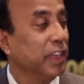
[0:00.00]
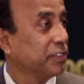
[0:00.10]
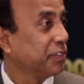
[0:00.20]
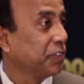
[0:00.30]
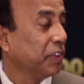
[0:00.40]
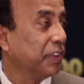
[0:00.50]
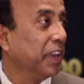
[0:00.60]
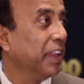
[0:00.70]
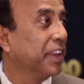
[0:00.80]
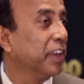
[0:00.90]
it's
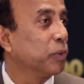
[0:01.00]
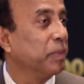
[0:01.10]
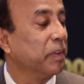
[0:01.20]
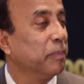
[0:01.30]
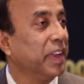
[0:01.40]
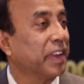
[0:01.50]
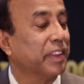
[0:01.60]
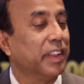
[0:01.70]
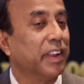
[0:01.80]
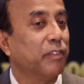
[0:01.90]
really great to be made
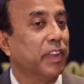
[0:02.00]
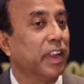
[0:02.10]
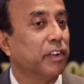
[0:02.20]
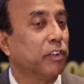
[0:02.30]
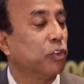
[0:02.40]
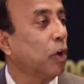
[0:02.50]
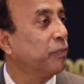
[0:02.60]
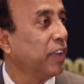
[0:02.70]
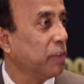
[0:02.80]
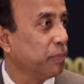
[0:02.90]
there. We are
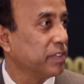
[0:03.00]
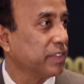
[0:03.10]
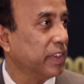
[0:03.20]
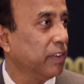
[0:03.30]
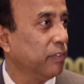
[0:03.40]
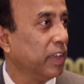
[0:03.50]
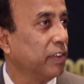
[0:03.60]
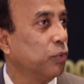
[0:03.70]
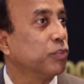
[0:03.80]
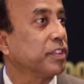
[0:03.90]
top 5%, we are
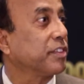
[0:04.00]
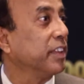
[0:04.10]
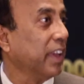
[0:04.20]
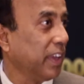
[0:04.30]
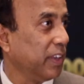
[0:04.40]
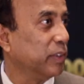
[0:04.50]
269.